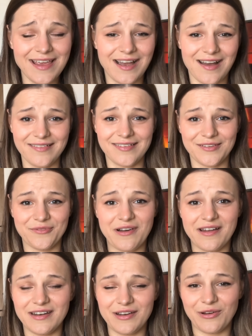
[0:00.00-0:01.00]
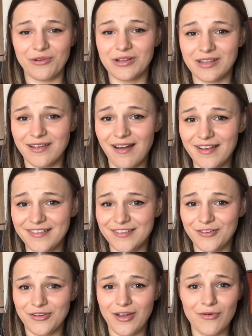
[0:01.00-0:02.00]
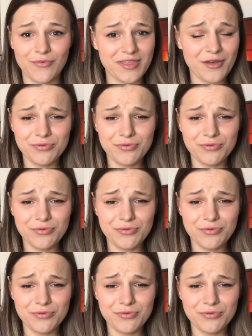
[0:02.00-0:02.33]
custom one in Google AI Studio without